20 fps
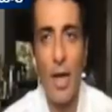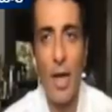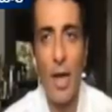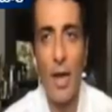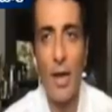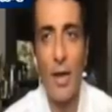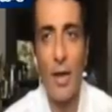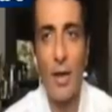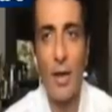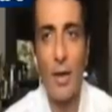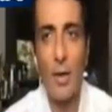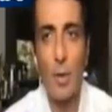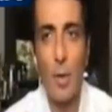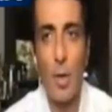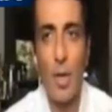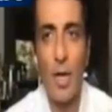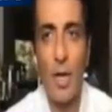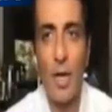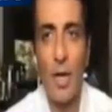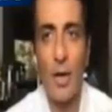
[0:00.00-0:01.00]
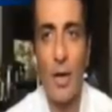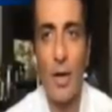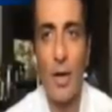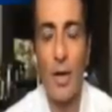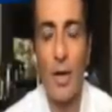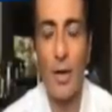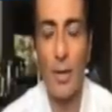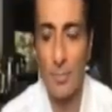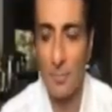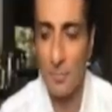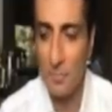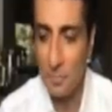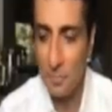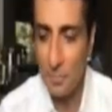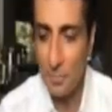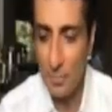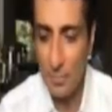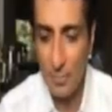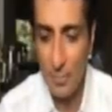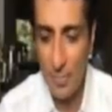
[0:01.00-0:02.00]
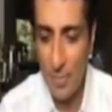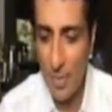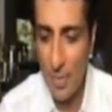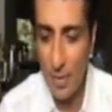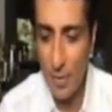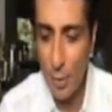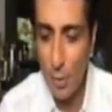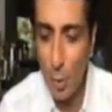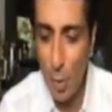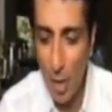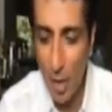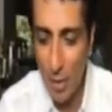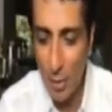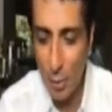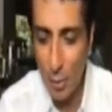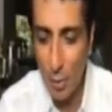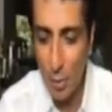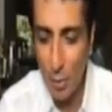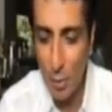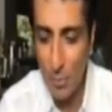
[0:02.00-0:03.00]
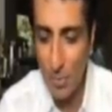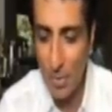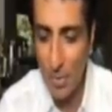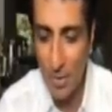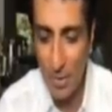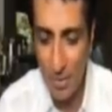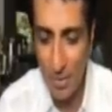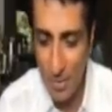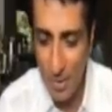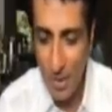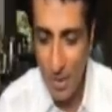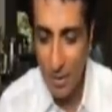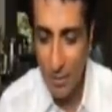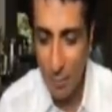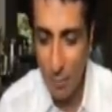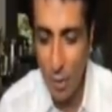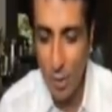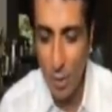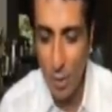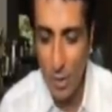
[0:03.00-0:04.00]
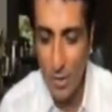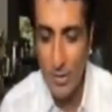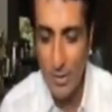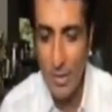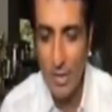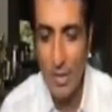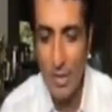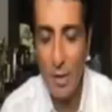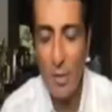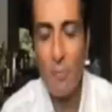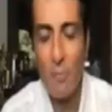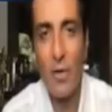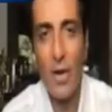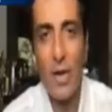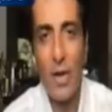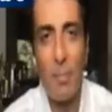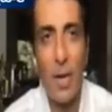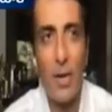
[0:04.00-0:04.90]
And today, I don't know what all is written in fate,